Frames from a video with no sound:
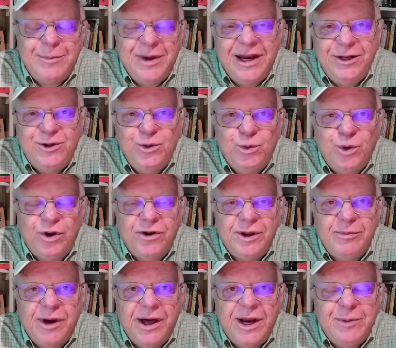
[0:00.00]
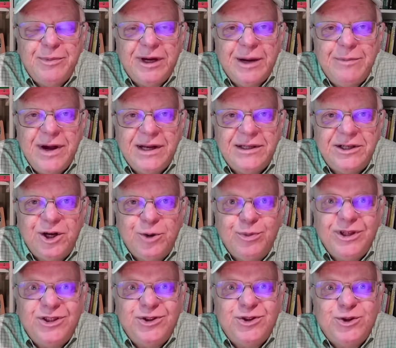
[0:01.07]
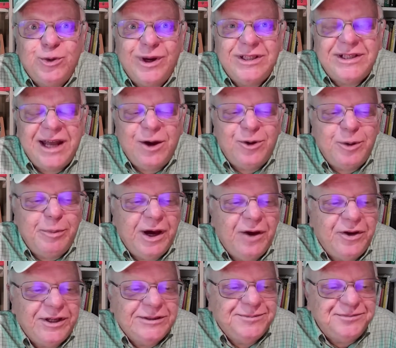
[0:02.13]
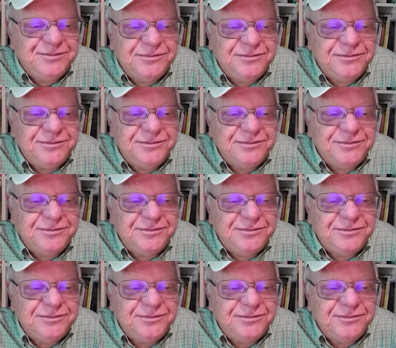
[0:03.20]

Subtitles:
I mean, I do worry about it, but I'm not terribly stressed out about it.